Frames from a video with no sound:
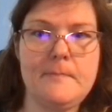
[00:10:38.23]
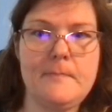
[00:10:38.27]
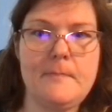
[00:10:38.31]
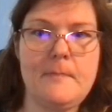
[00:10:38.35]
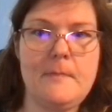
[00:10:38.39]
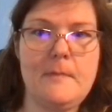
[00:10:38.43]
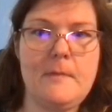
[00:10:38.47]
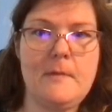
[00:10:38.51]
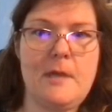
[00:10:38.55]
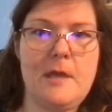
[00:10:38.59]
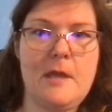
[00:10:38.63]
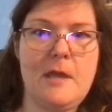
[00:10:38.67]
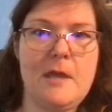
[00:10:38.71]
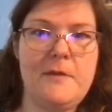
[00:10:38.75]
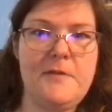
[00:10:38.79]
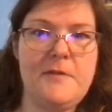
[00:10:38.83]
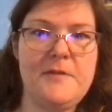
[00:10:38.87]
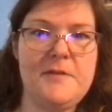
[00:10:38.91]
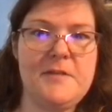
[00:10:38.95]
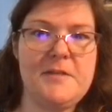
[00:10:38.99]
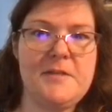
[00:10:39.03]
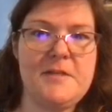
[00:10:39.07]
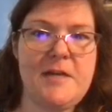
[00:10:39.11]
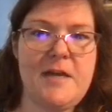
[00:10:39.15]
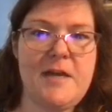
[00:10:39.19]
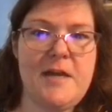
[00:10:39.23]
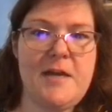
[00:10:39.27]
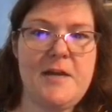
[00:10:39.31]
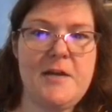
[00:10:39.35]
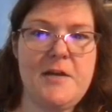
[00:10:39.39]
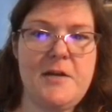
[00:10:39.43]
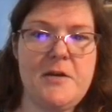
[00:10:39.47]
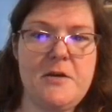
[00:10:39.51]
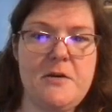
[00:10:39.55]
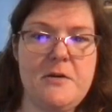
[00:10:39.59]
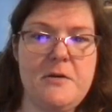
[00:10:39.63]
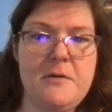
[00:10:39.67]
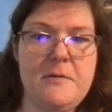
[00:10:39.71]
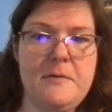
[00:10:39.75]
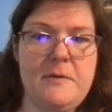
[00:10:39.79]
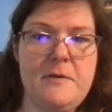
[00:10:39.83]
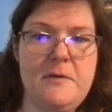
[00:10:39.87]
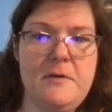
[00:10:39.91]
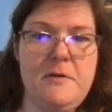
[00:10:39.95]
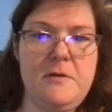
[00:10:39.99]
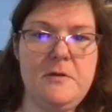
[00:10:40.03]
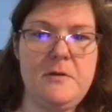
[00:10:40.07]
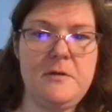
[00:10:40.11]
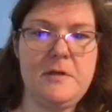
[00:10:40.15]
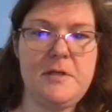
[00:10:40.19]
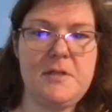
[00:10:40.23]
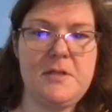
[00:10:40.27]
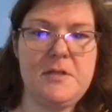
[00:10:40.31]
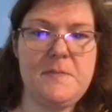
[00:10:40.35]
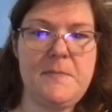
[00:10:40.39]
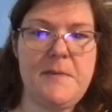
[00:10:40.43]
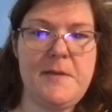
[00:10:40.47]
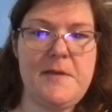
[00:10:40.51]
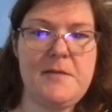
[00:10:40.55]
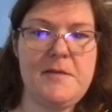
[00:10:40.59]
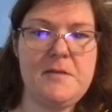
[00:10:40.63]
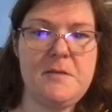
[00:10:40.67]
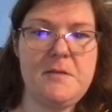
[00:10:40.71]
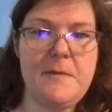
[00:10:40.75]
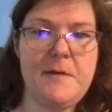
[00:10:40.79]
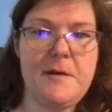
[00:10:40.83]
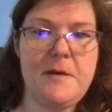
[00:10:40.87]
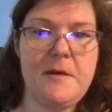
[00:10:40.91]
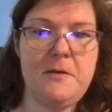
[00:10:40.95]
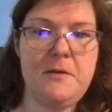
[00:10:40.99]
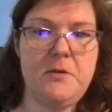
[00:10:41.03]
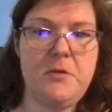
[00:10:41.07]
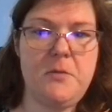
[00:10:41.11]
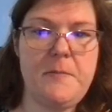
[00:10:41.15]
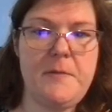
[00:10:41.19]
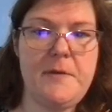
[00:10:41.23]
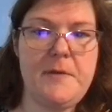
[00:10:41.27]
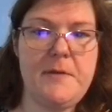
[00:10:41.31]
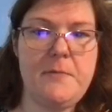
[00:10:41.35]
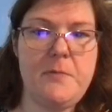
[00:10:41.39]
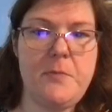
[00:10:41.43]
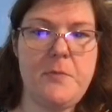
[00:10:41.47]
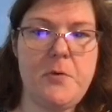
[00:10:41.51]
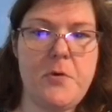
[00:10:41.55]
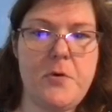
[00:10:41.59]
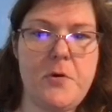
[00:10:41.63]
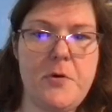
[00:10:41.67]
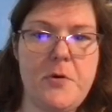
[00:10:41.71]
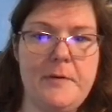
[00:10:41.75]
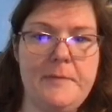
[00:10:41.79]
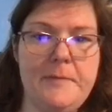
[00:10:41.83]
like at the side here, and you can like space them out a little bit more.